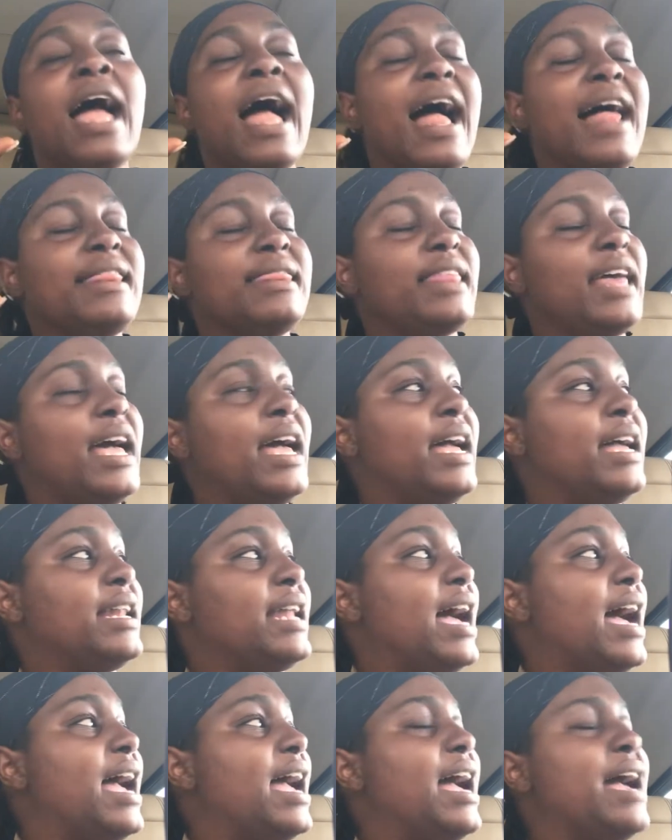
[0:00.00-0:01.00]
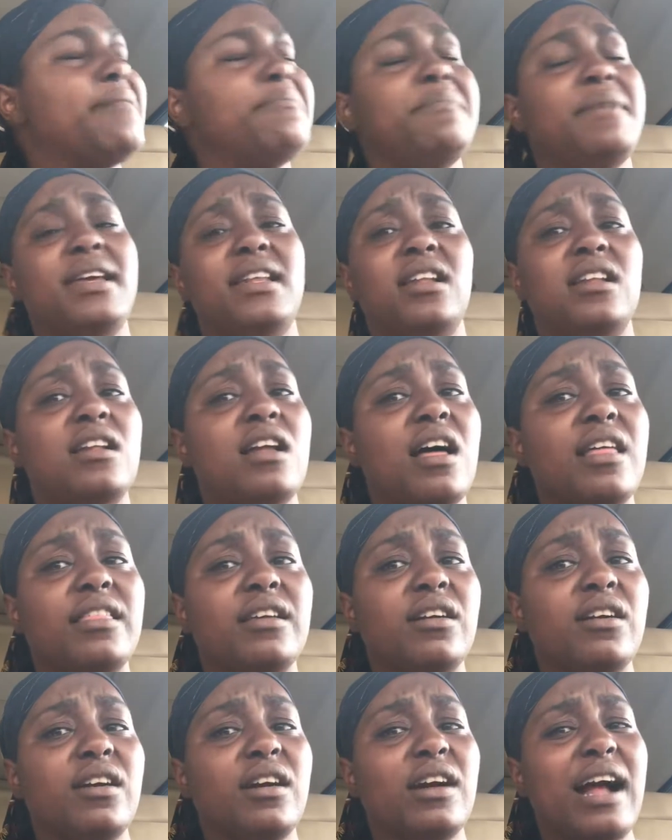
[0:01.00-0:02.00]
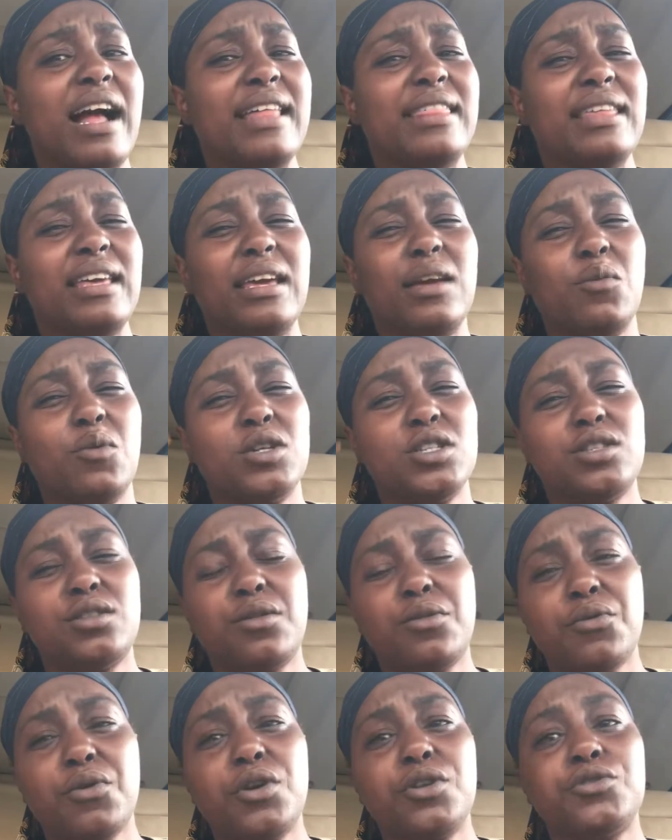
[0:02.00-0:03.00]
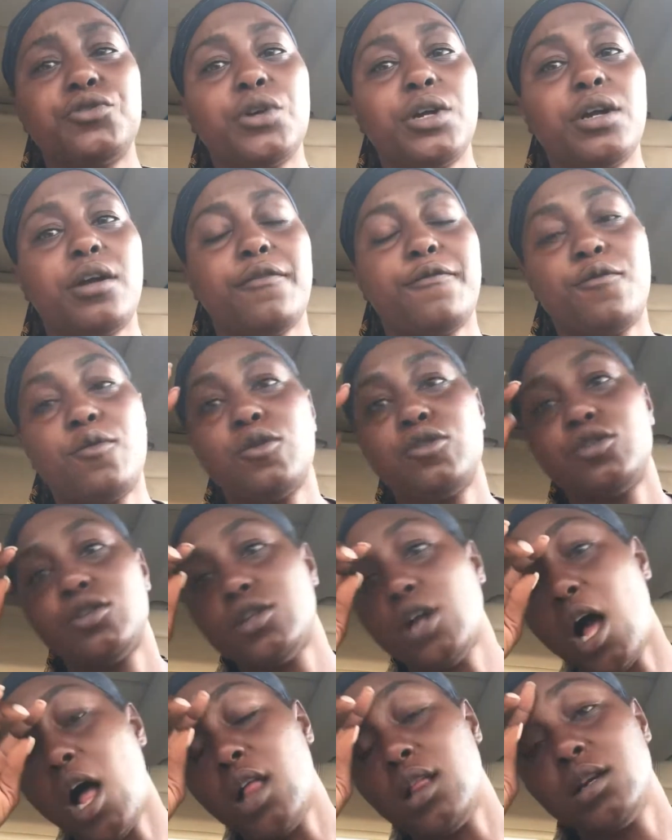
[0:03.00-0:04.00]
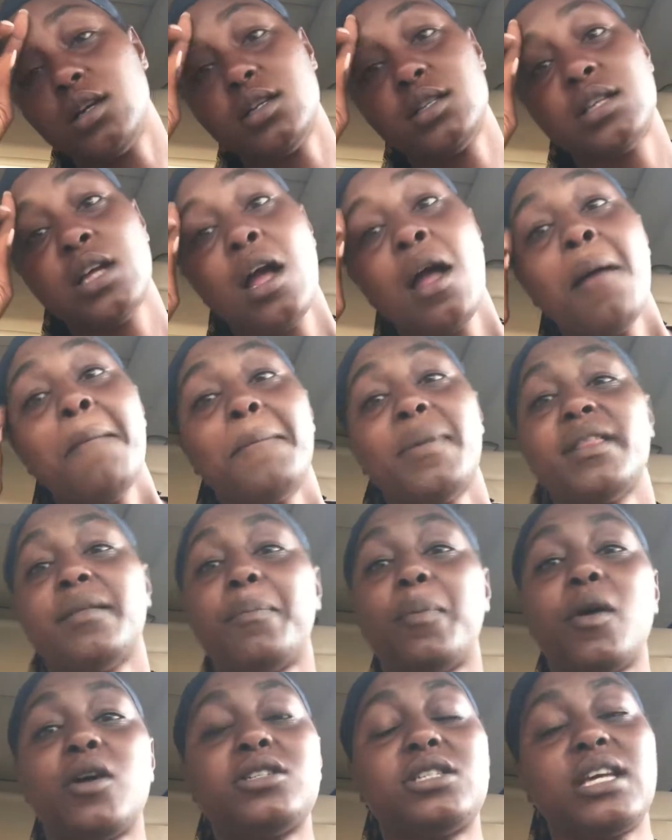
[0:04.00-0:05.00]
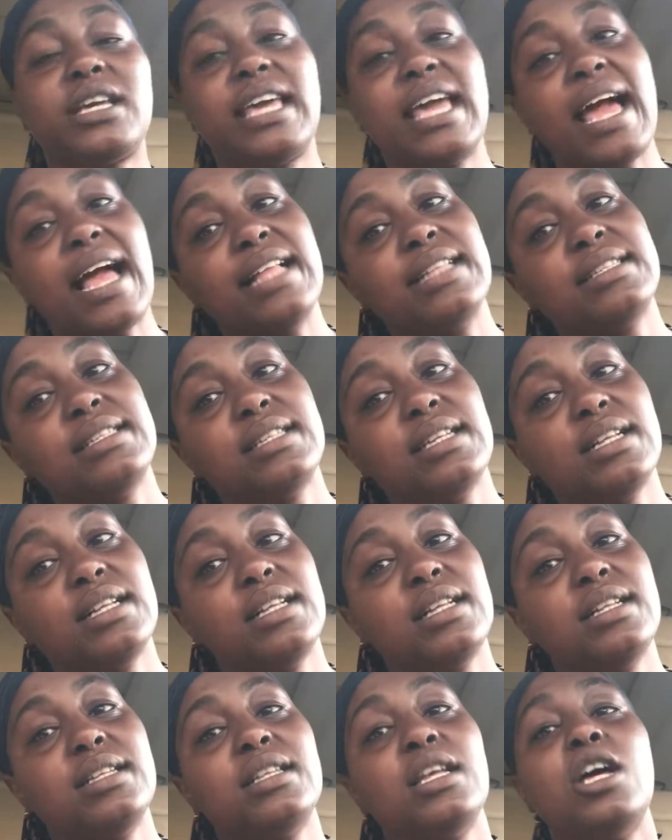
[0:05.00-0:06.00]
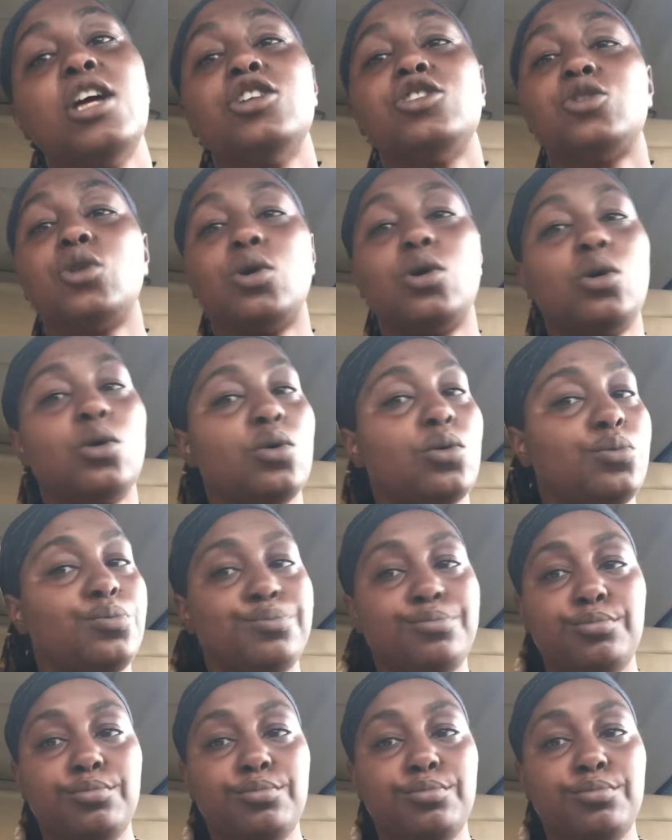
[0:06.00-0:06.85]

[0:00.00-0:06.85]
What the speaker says: And then I had made another, I think it was $300 or $400, but the person canceled, so